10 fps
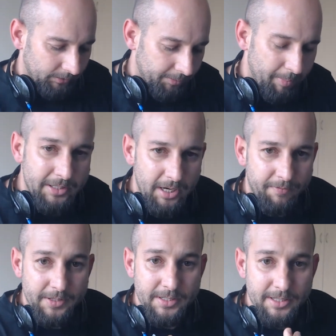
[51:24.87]
especially
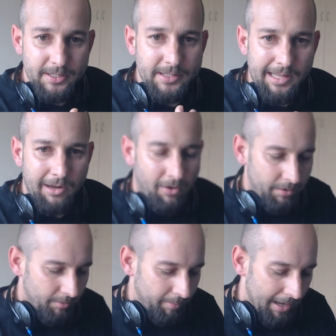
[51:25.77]
if it sits like on
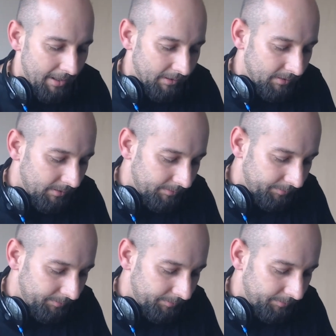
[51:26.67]
your palate.